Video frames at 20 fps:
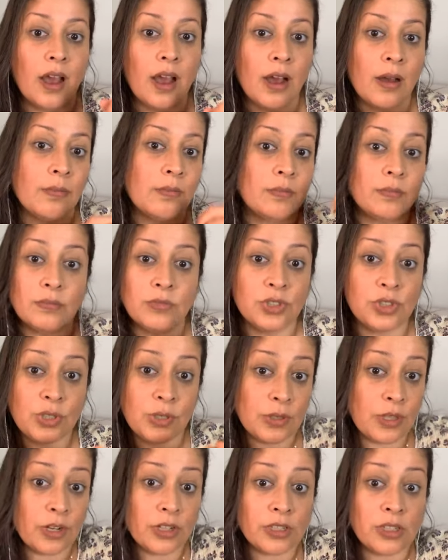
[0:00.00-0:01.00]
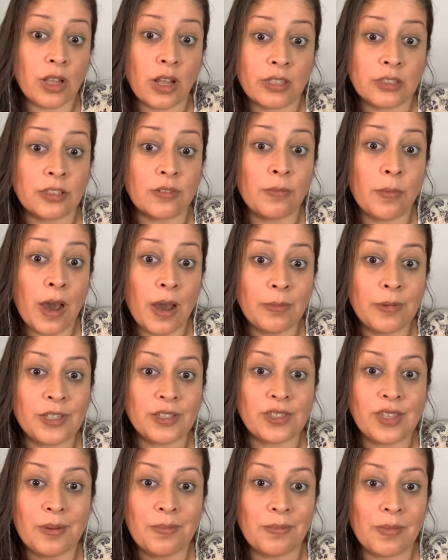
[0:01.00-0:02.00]
Um, there's lots of
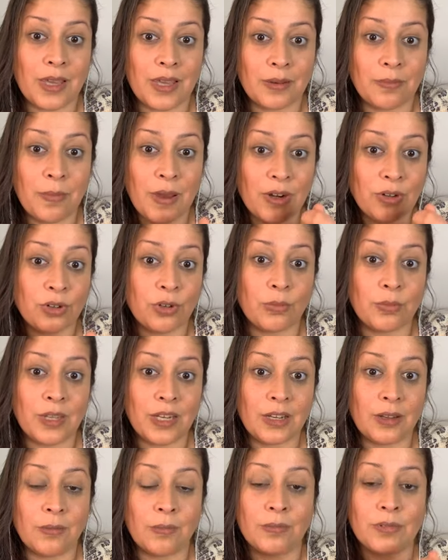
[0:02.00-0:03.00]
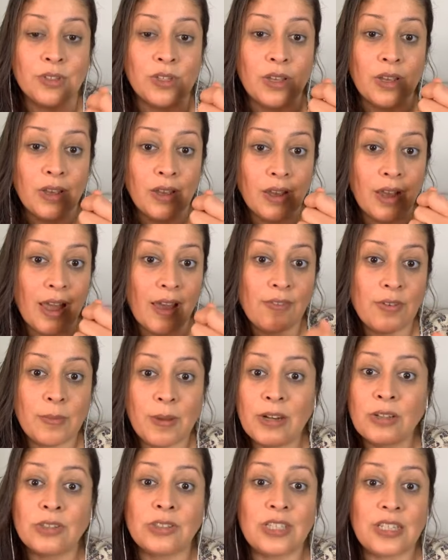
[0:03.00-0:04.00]
mamas that make medical mediums heavy
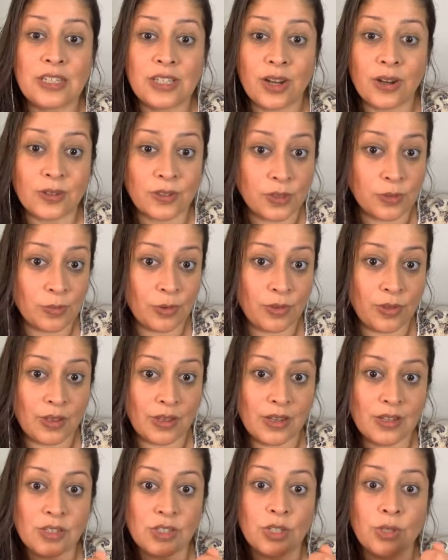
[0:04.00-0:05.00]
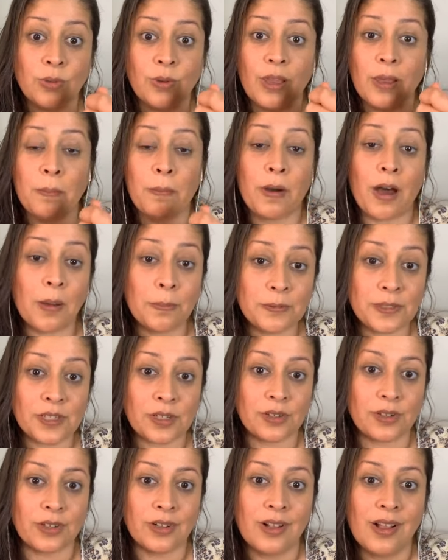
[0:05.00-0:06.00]
metal detox smoothie into a
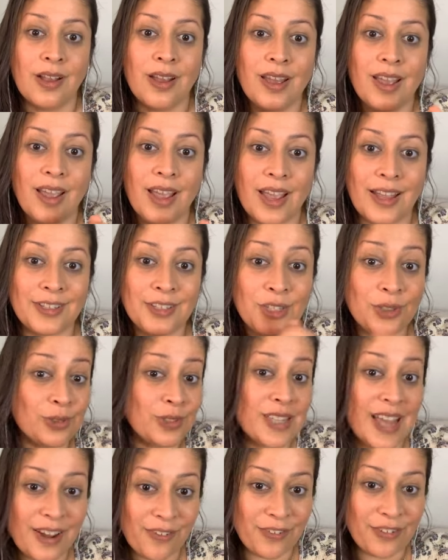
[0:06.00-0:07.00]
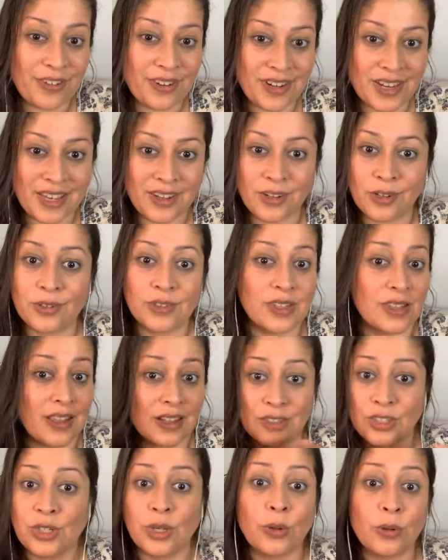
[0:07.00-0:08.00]
popsicle and use that for their kiddos,
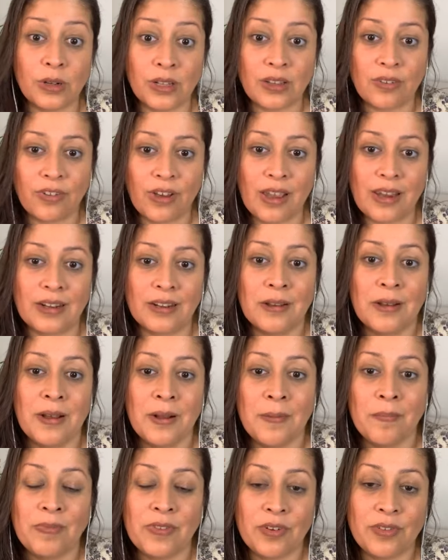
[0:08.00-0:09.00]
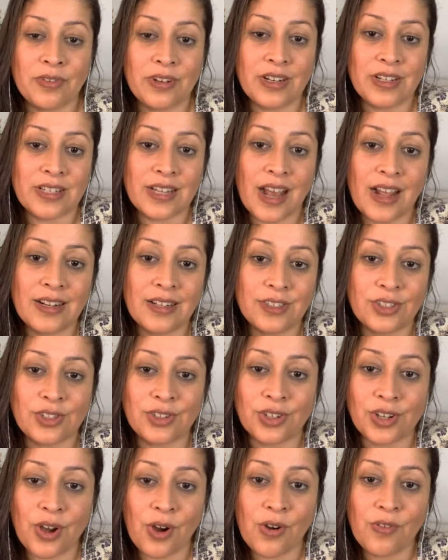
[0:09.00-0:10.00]
and that's totally fine. Natalia
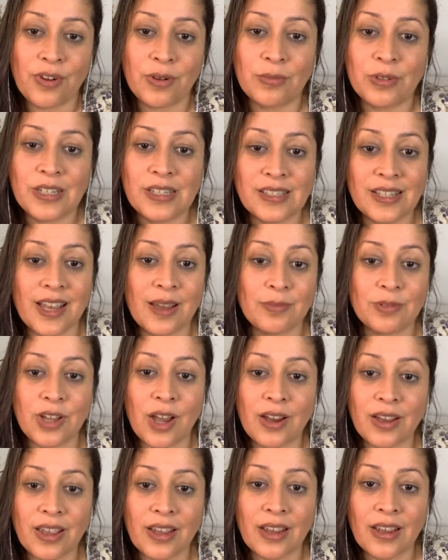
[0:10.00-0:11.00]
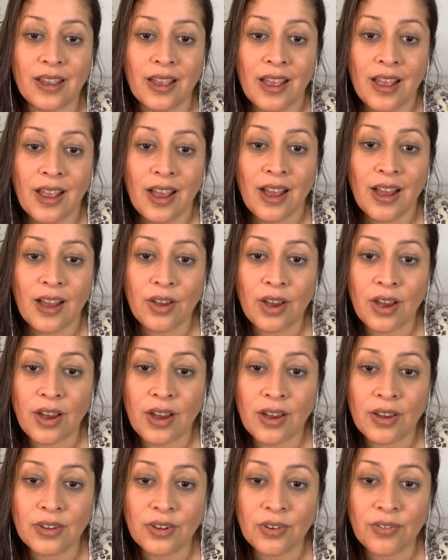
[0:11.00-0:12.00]
Strukova, Muneeza, I'm talking
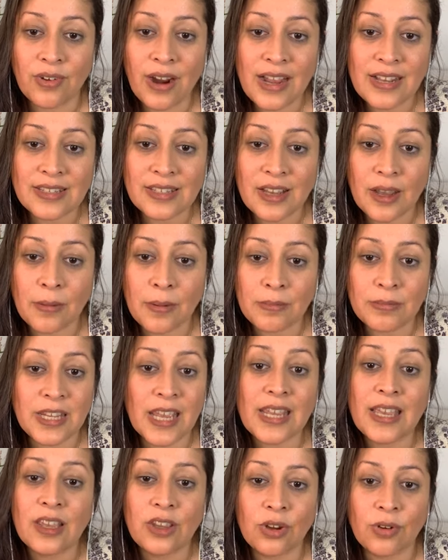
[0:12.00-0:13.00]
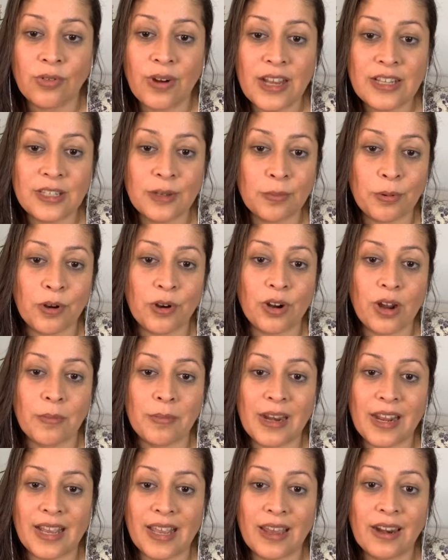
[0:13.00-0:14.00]
uh, your Rise Up. I'm taking your Rise Up
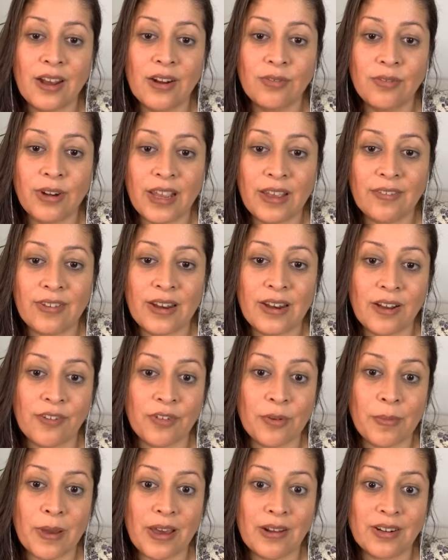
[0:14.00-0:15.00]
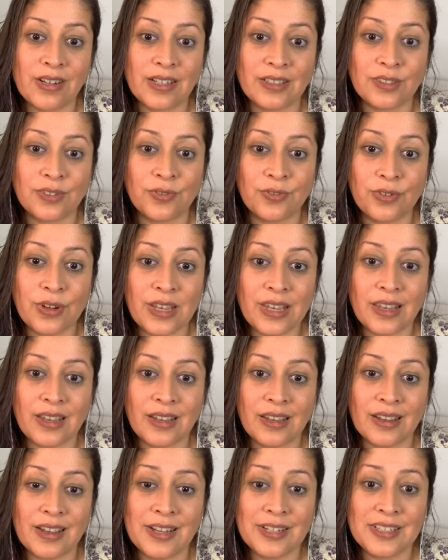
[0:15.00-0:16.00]
program, and I cannot rave enough about it. It's
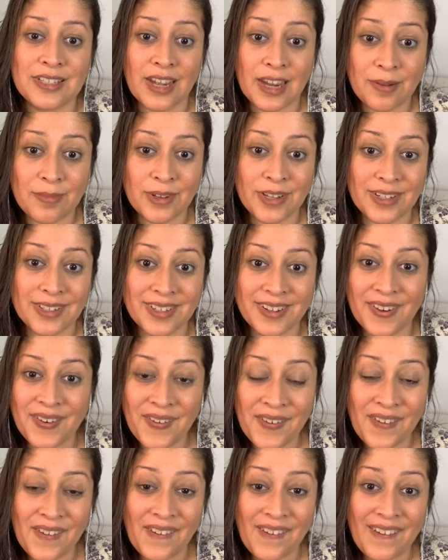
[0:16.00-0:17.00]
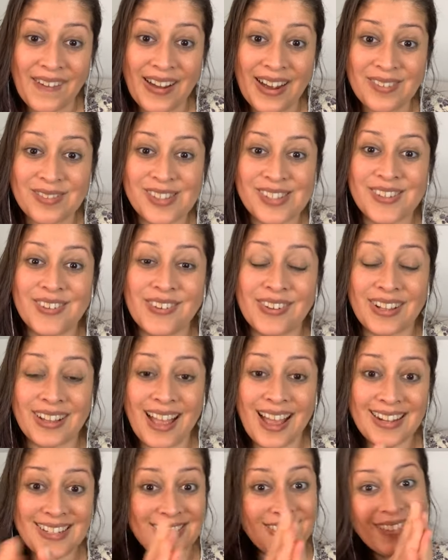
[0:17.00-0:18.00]
freaking diamond. Oh, I'm so
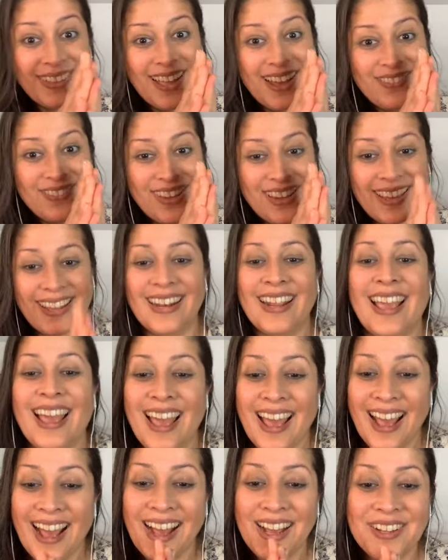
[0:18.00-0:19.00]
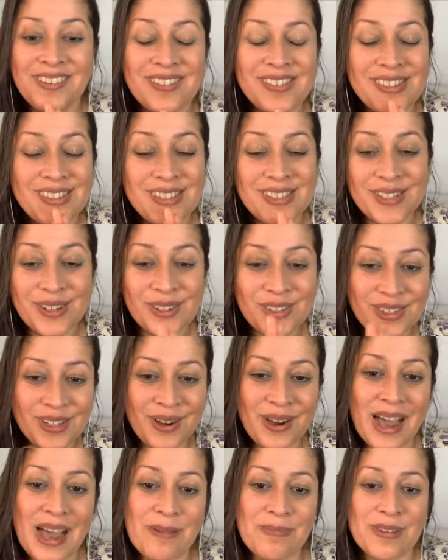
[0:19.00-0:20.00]
glad you love it. I'm so,
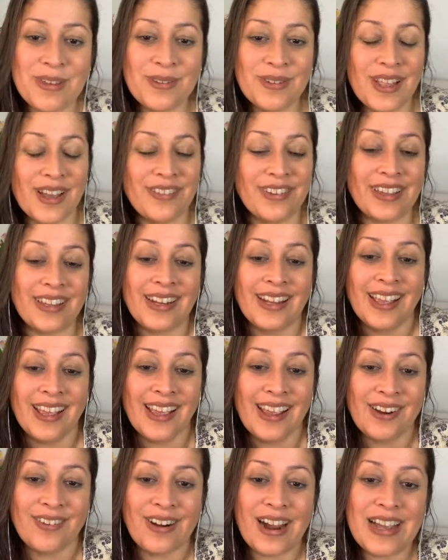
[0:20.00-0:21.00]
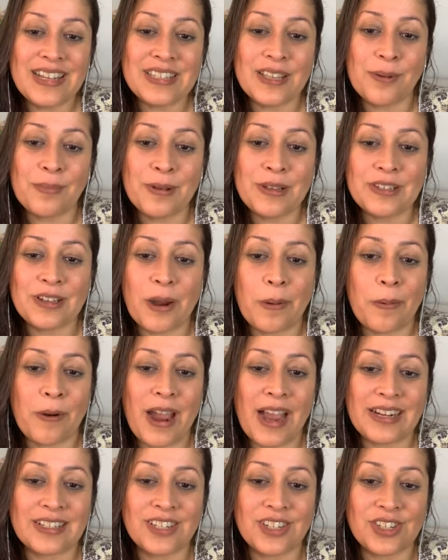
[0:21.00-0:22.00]
so happy you love it. Rise Up is our
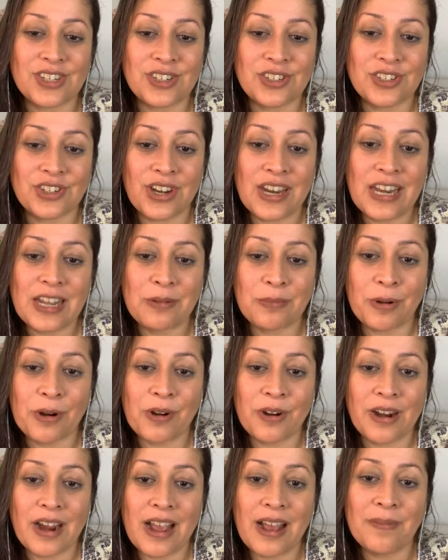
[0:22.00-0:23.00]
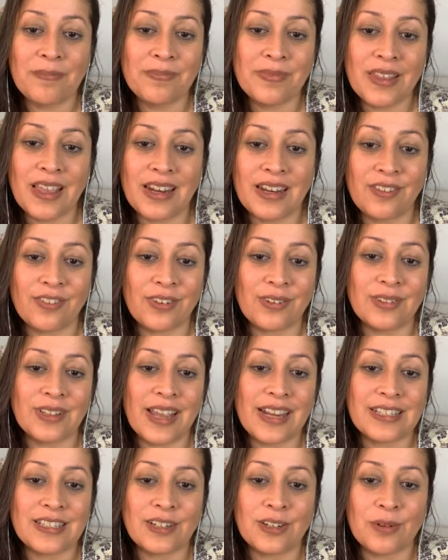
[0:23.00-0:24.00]
practitioner training program, and if you'd
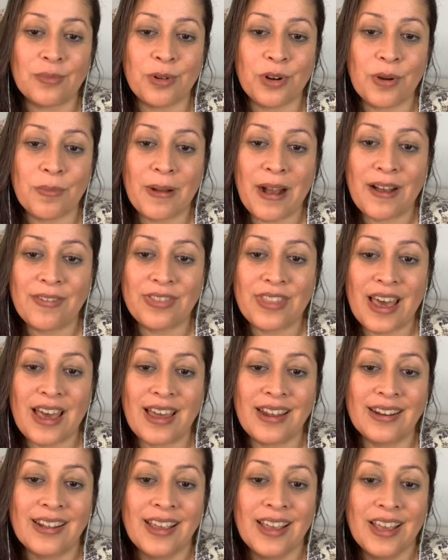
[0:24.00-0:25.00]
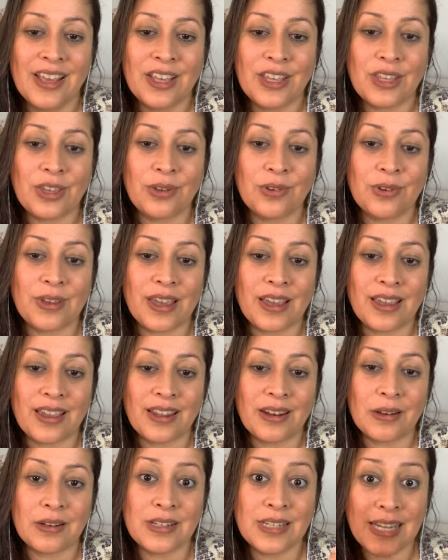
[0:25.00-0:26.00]
like to know more about that, you
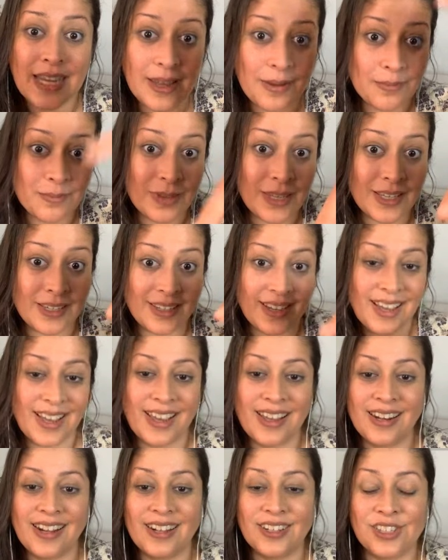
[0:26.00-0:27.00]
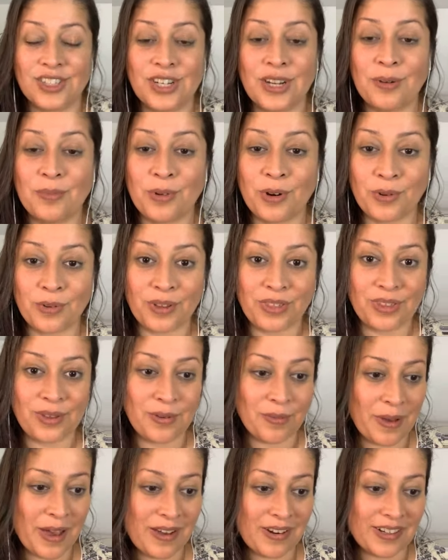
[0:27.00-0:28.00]
can DM me and I'll share more with
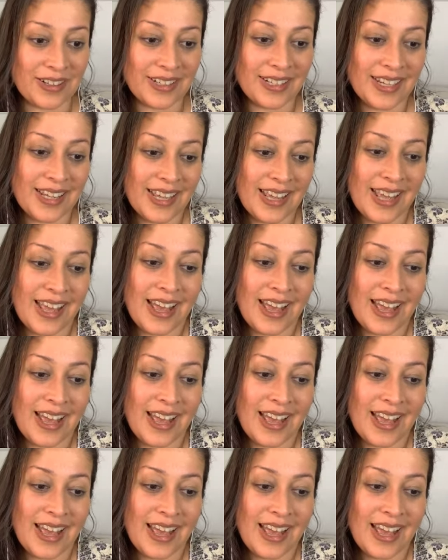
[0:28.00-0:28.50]
you about it.